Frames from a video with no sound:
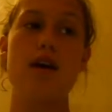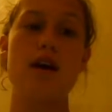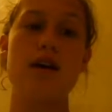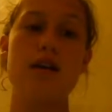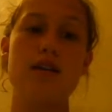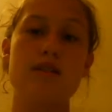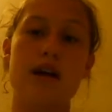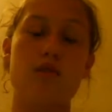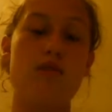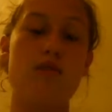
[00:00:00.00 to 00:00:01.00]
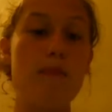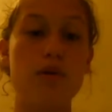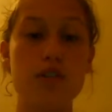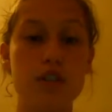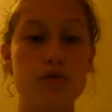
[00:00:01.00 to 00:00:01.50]
he's like a
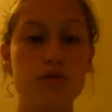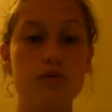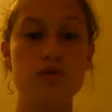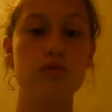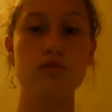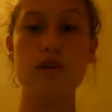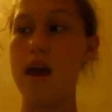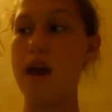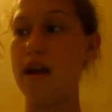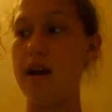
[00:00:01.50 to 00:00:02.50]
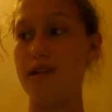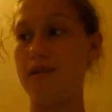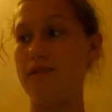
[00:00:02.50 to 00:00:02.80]
rapper dude, and